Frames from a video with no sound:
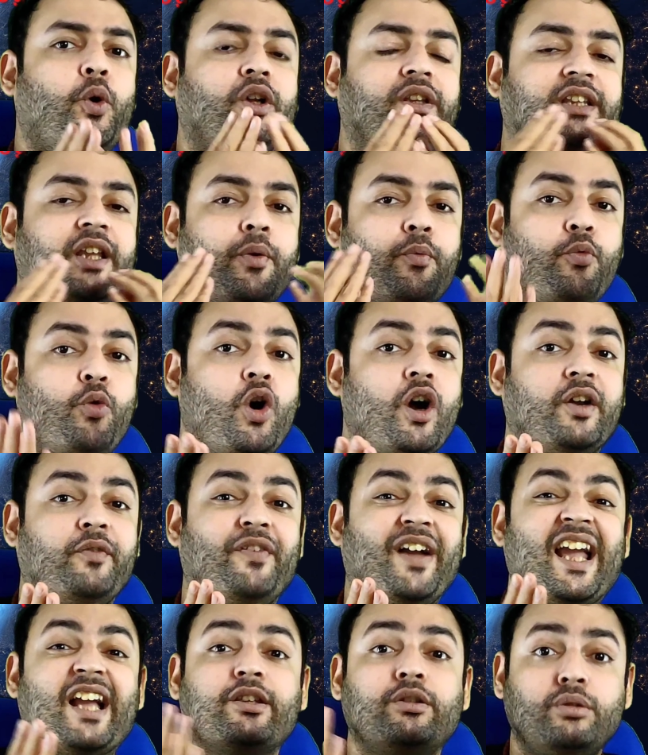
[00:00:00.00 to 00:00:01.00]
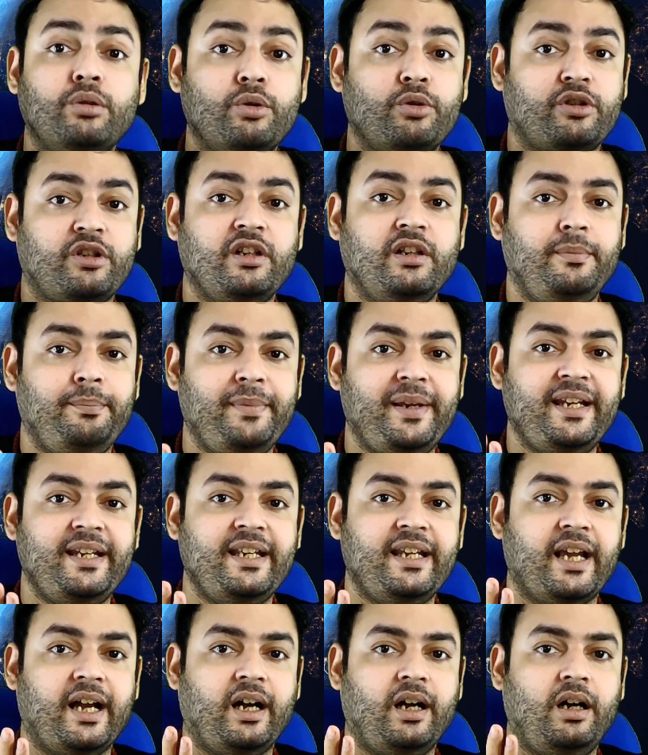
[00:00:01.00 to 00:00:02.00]
what they want via social
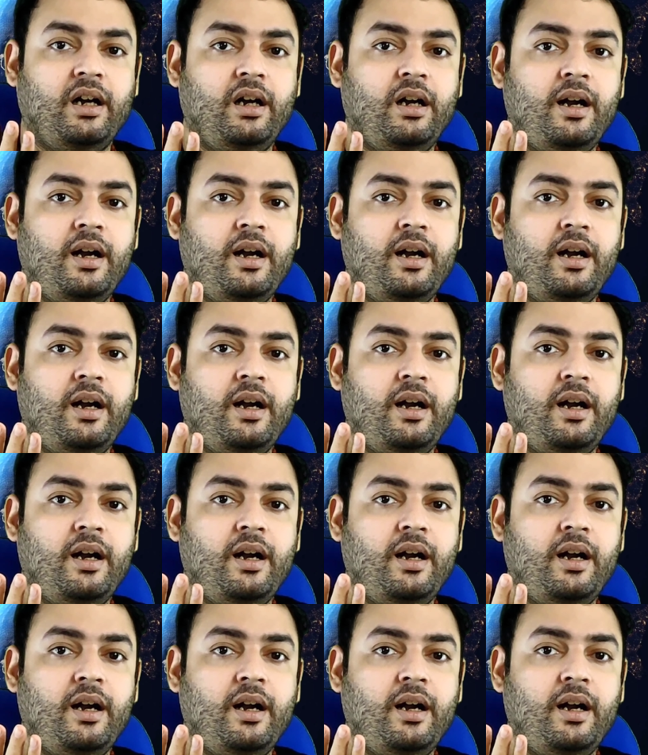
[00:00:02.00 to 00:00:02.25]
media.